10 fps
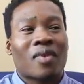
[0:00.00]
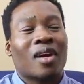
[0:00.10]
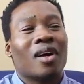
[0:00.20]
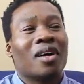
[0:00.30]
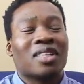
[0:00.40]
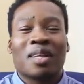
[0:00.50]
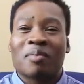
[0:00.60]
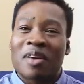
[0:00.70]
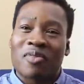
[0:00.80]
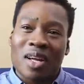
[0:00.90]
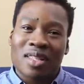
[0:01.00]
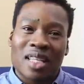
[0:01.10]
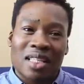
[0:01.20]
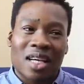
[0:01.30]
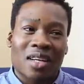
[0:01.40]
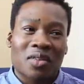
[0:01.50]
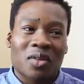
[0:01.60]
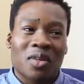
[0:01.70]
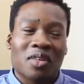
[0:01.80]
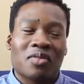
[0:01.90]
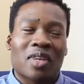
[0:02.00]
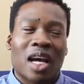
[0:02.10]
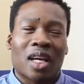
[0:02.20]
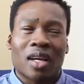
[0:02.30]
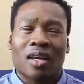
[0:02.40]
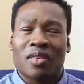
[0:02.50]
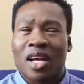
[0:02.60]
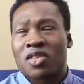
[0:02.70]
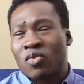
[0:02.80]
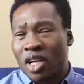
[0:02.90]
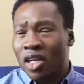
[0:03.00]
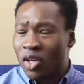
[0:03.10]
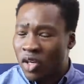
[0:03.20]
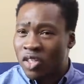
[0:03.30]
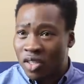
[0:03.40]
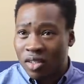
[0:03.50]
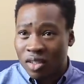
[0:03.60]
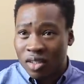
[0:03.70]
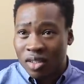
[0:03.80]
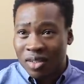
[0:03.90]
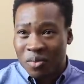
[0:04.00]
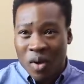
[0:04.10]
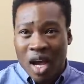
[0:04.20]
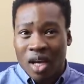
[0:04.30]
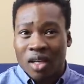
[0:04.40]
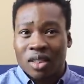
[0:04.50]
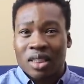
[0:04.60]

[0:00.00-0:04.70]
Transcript: Oh, see, my friend says it in a sort of like, that's really good way.